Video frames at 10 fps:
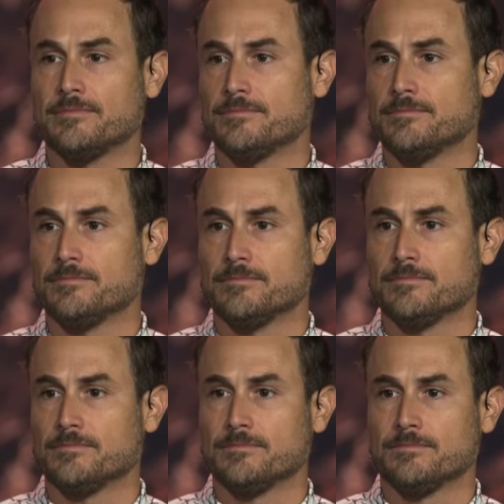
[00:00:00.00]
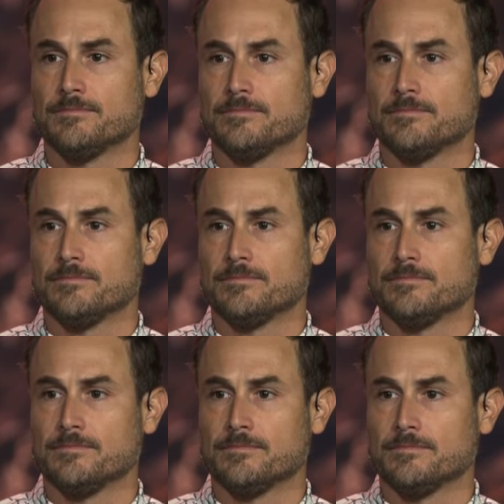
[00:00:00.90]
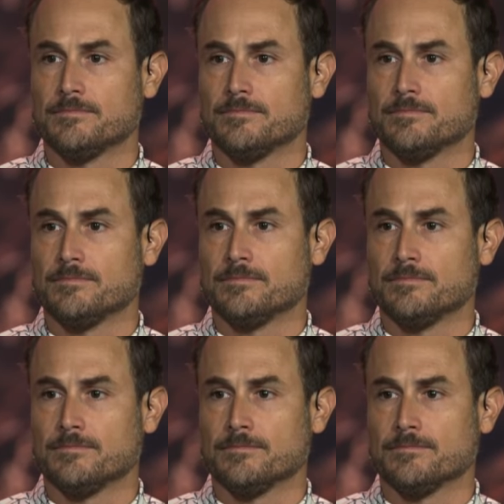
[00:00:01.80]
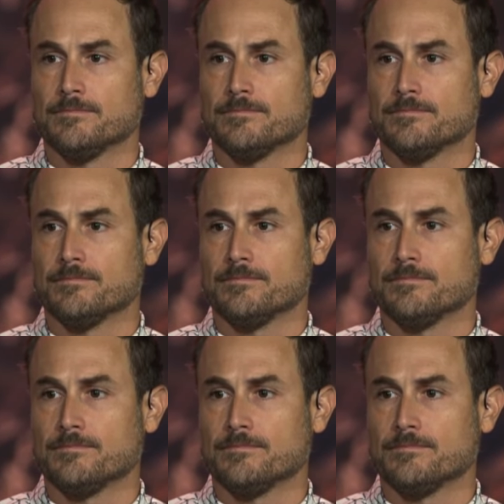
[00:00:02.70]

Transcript: Nobody speaks.